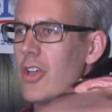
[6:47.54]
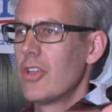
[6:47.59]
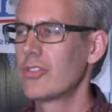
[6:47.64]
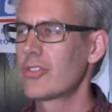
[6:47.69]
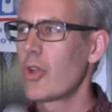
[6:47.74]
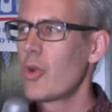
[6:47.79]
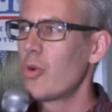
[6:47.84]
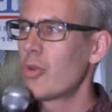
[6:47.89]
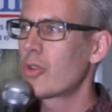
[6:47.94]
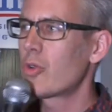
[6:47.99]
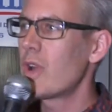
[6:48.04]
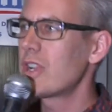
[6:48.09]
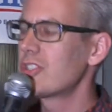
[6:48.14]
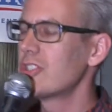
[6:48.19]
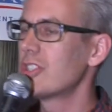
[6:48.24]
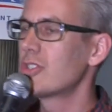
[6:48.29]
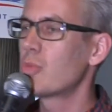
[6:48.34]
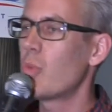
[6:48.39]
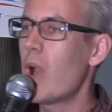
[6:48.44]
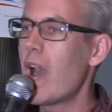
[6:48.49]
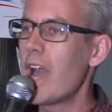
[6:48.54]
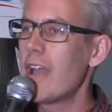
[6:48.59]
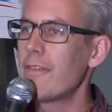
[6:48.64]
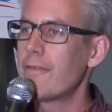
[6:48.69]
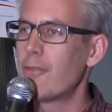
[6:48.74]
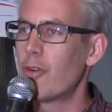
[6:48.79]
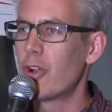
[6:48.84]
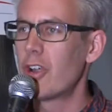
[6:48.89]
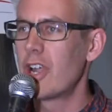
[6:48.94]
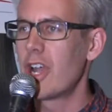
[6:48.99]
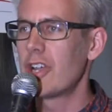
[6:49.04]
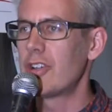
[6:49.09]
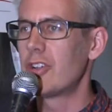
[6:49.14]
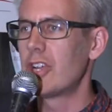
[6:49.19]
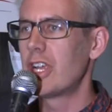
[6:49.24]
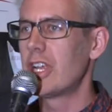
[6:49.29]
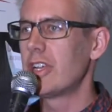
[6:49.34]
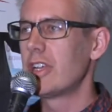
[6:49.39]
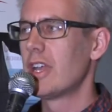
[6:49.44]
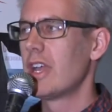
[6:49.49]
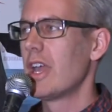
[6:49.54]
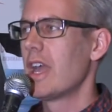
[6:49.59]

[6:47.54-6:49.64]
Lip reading: So the question is, why 400?